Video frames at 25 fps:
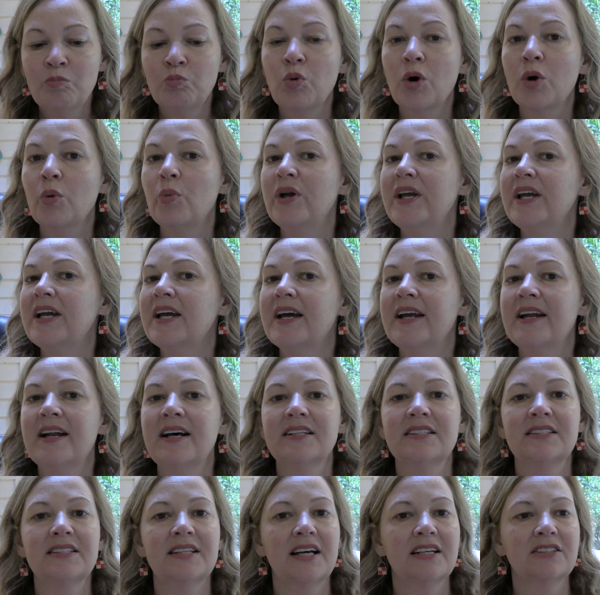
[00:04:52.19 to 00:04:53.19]
where we can
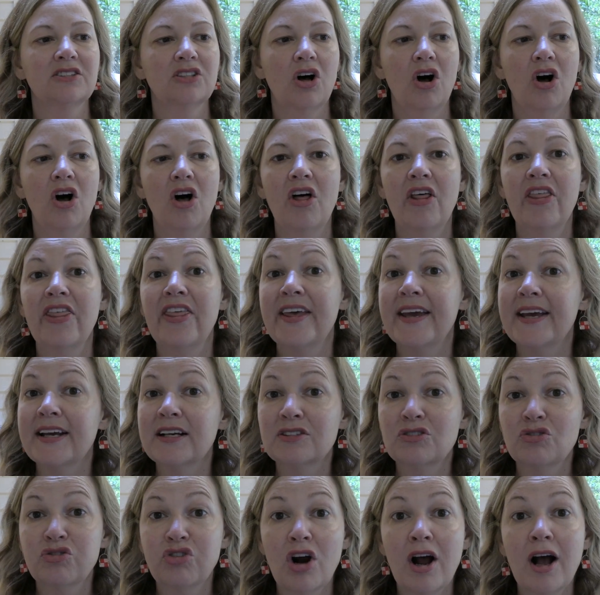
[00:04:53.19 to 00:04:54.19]
assess all
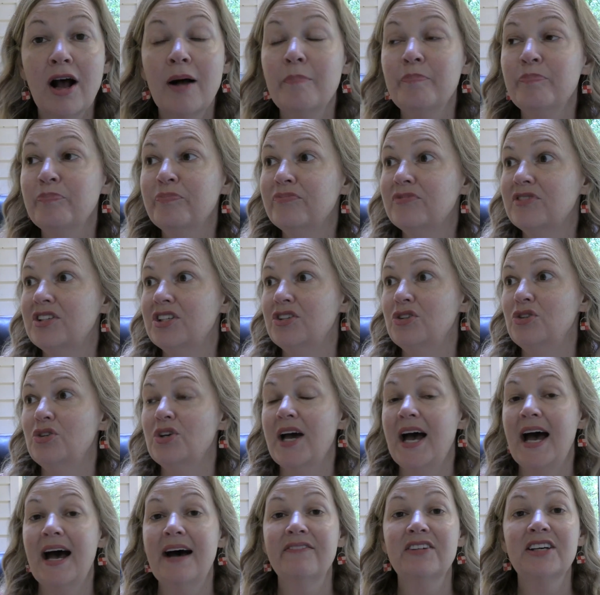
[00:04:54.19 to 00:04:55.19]
things from, do you
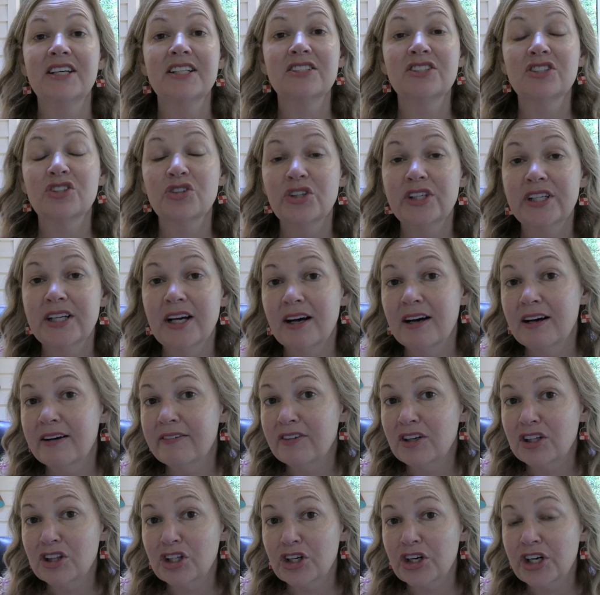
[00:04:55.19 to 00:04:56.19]
have a history
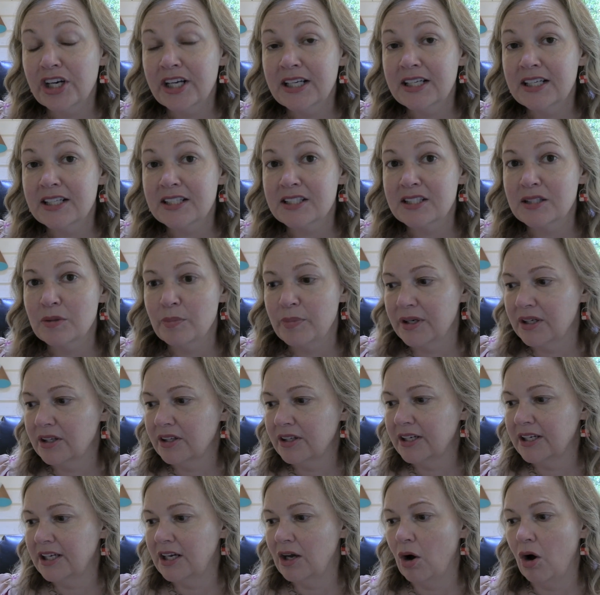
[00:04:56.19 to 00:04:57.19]
of a learning
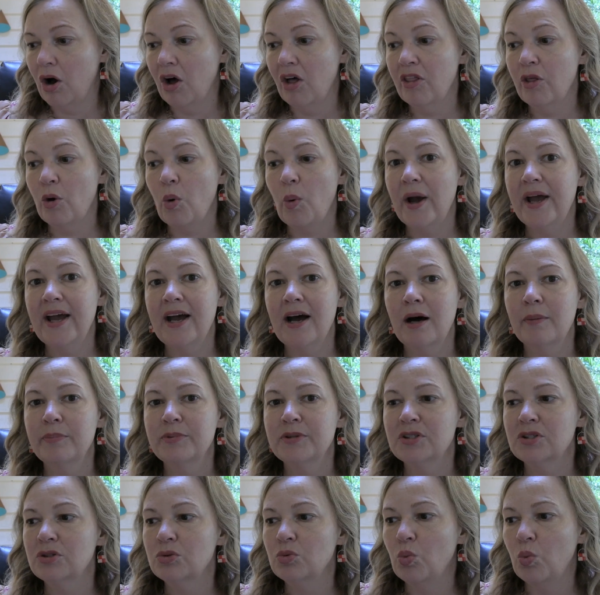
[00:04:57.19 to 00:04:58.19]
disability, all the way
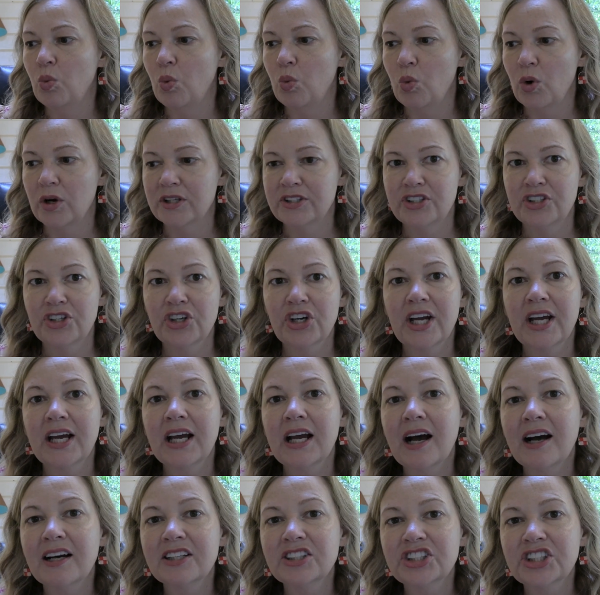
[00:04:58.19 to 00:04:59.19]
up to what's your
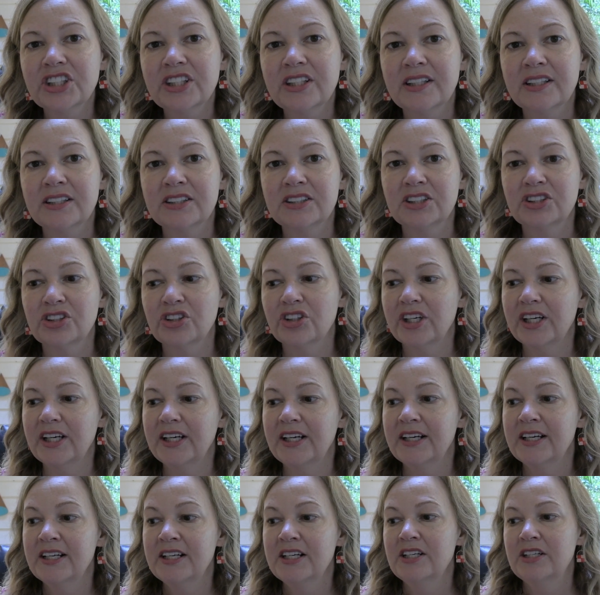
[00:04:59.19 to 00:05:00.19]
concussion
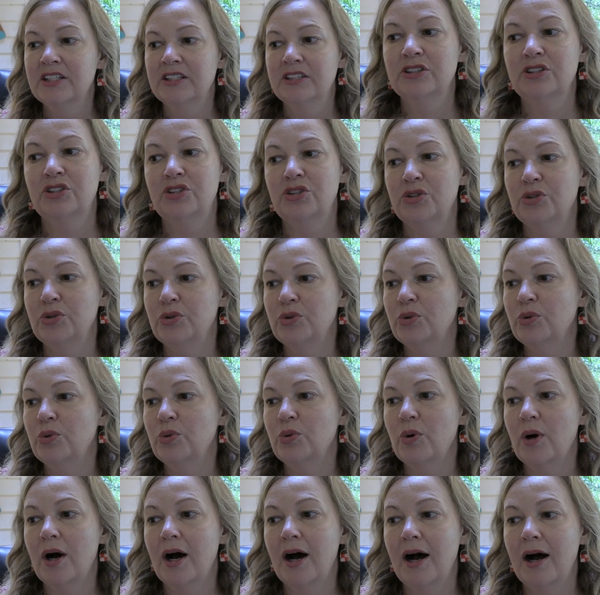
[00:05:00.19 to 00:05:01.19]
history,
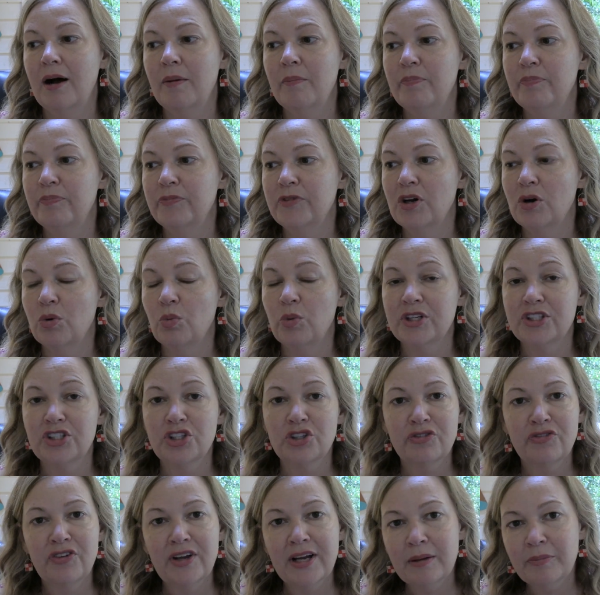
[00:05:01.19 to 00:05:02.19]
to what's
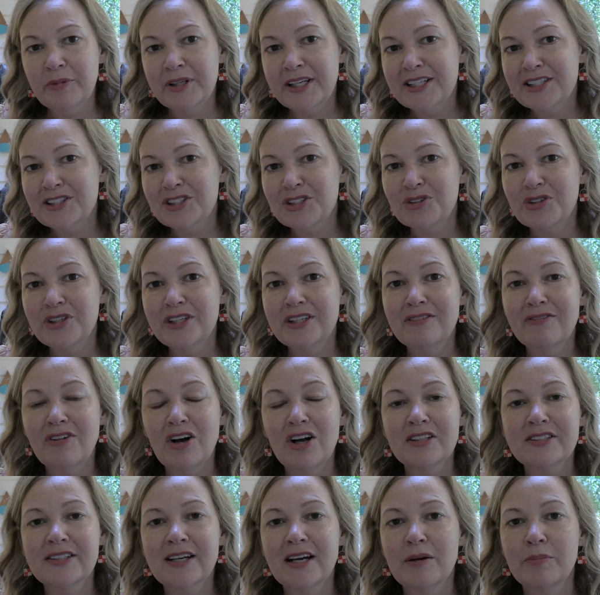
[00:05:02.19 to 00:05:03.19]
your family history of
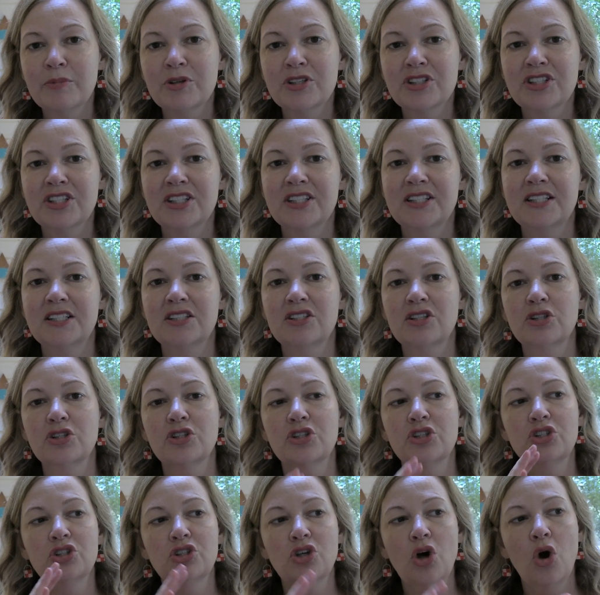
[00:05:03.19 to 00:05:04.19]
Alzheimer's disease.
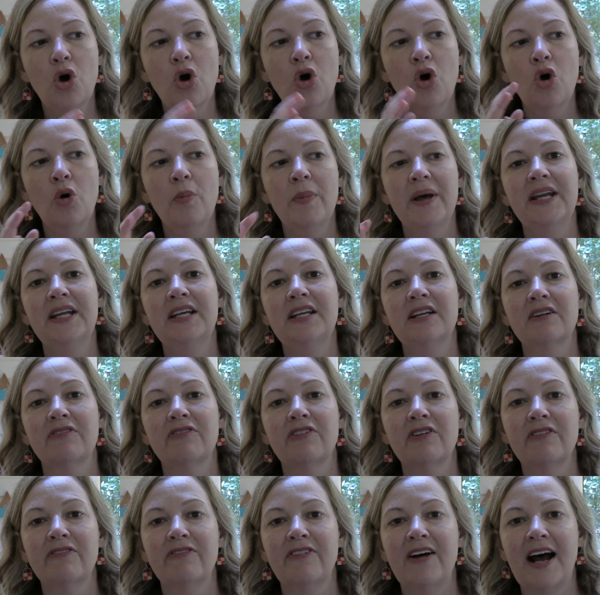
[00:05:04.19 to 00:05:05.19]
There's so many
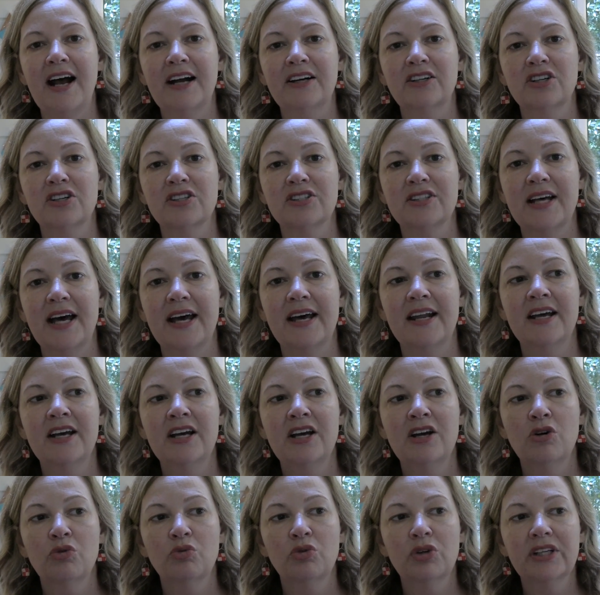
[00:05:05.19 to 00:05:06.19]
different factors that
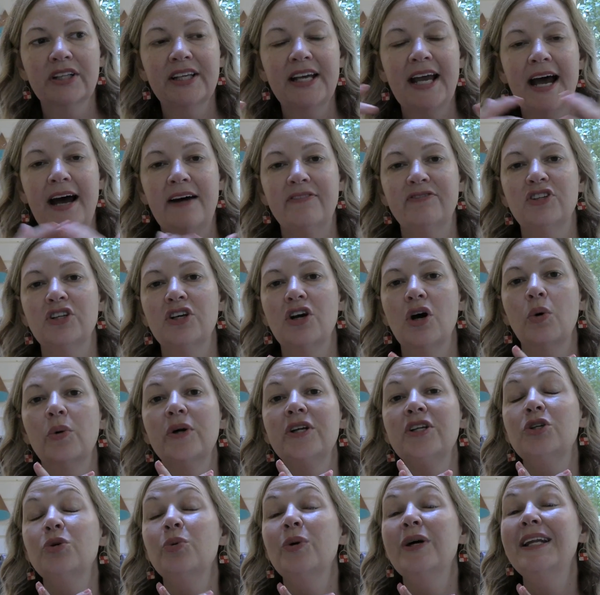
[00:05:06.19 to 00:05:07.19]
really have to go
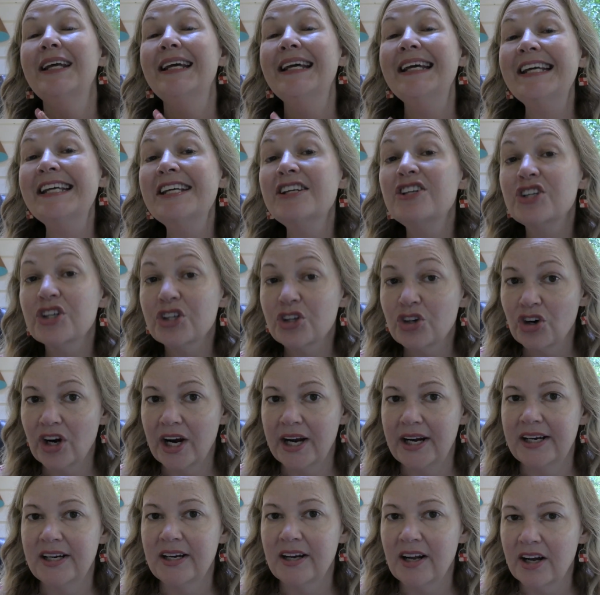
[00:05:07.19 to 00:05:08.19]
into an
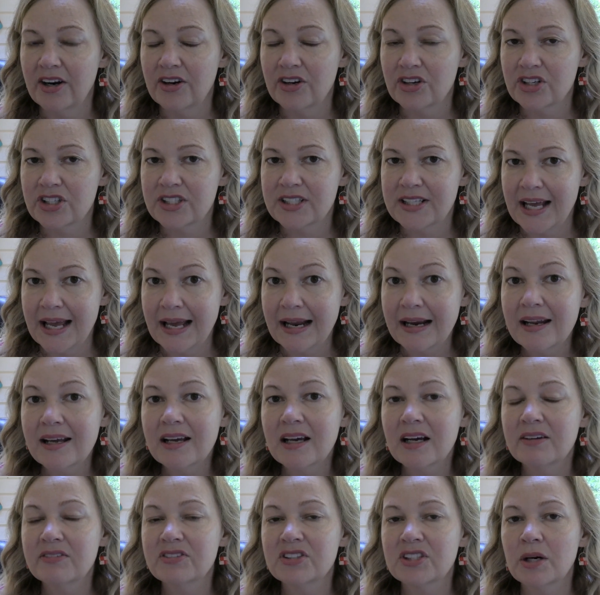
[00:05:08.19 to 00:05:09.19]
integrated
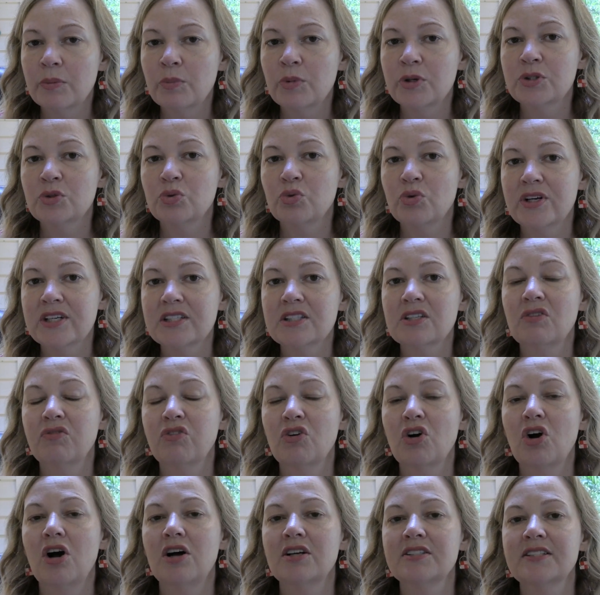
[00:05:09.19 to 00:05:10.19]
understanding of someone's risk
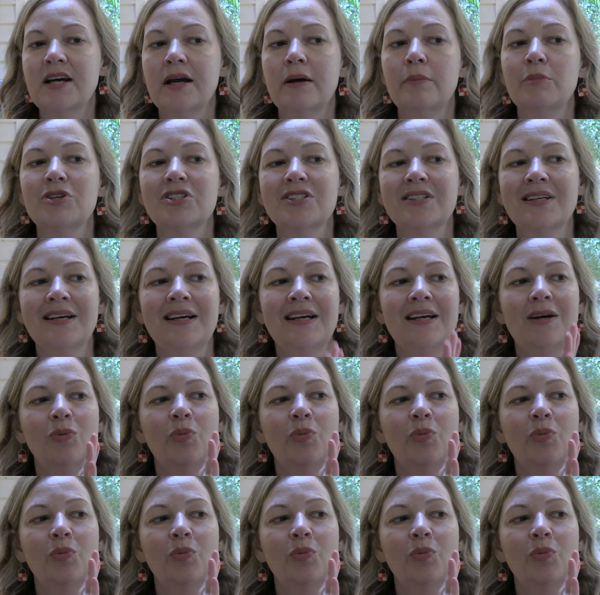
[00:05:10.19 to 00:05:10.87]
for Alzheimer's.